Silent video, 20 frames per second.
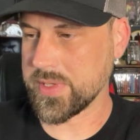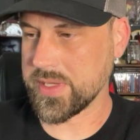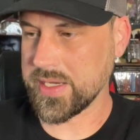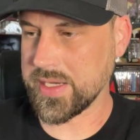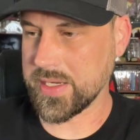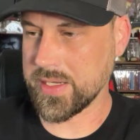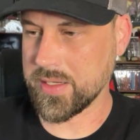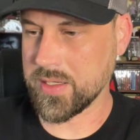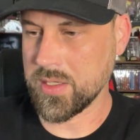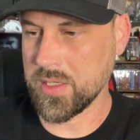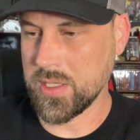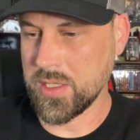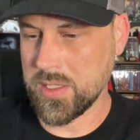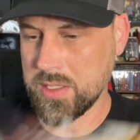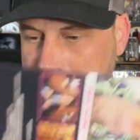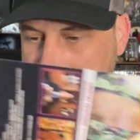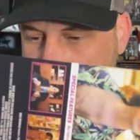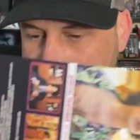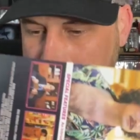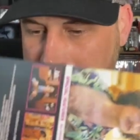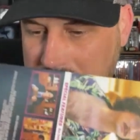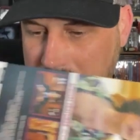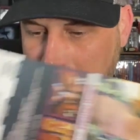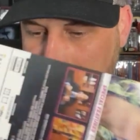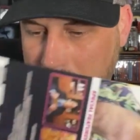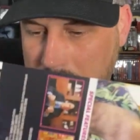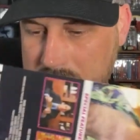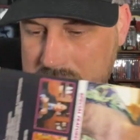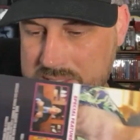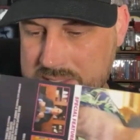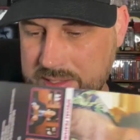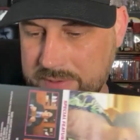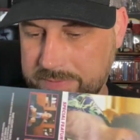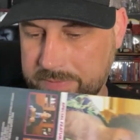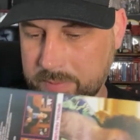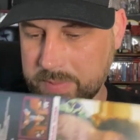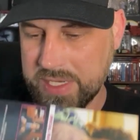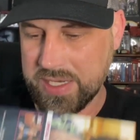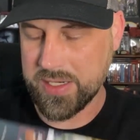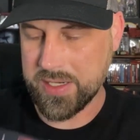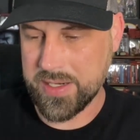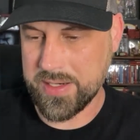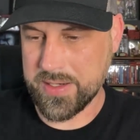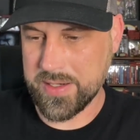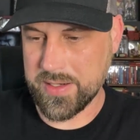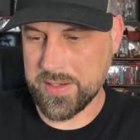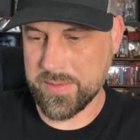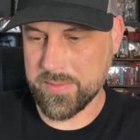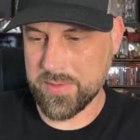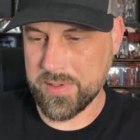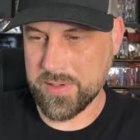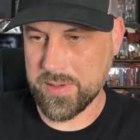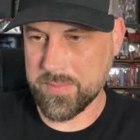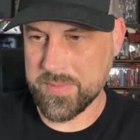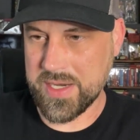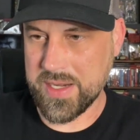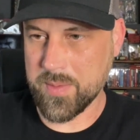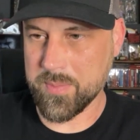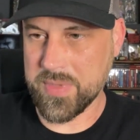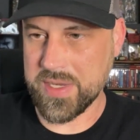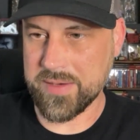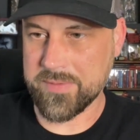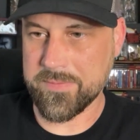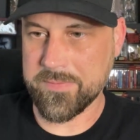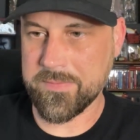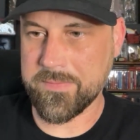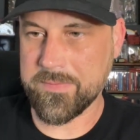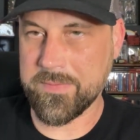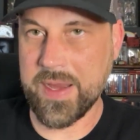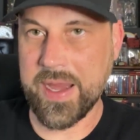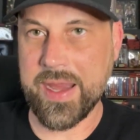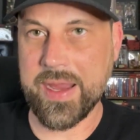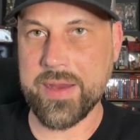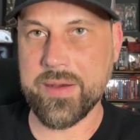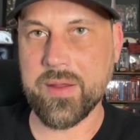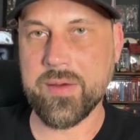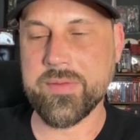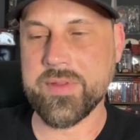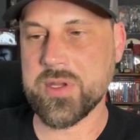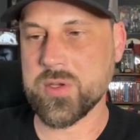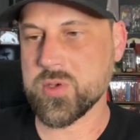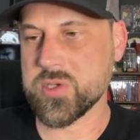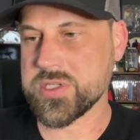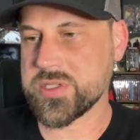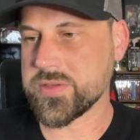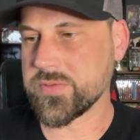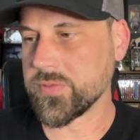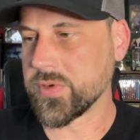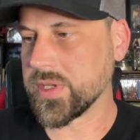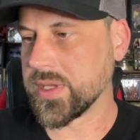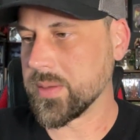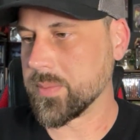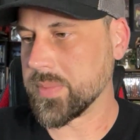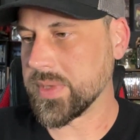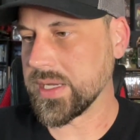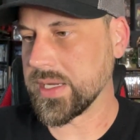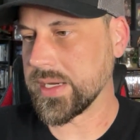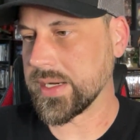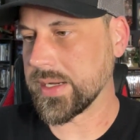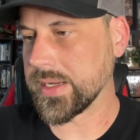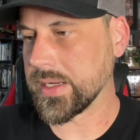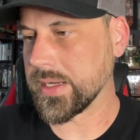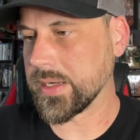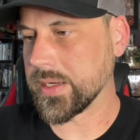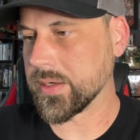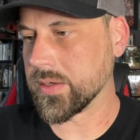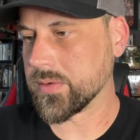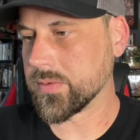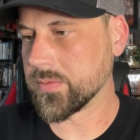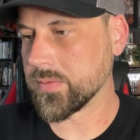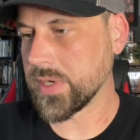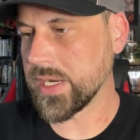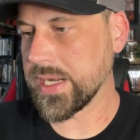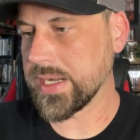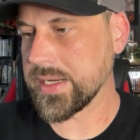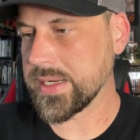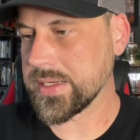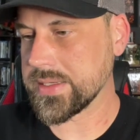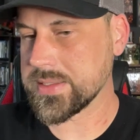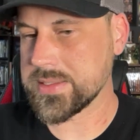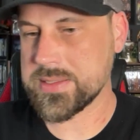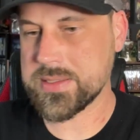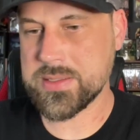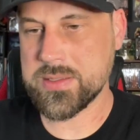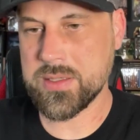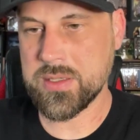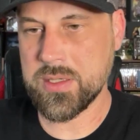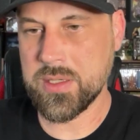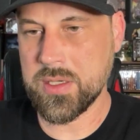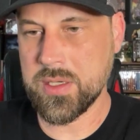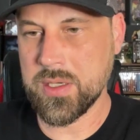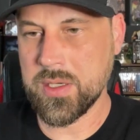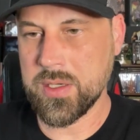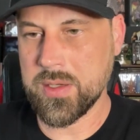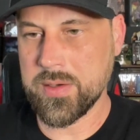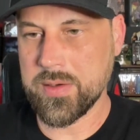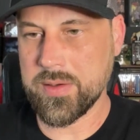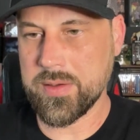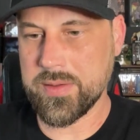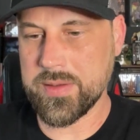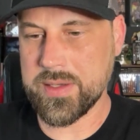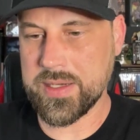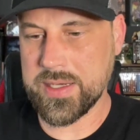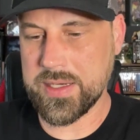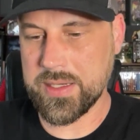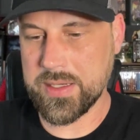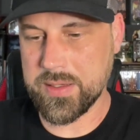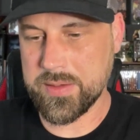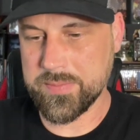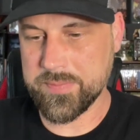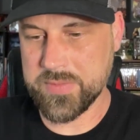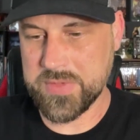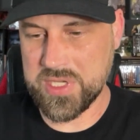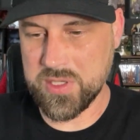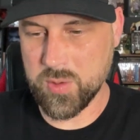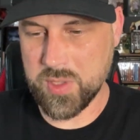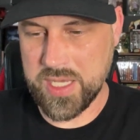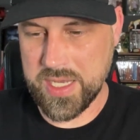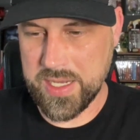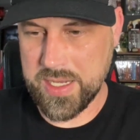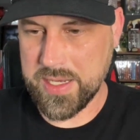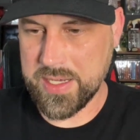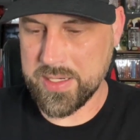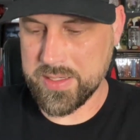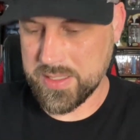the art and stuff for me. I'm not a big fan of those really big ratings in the UK and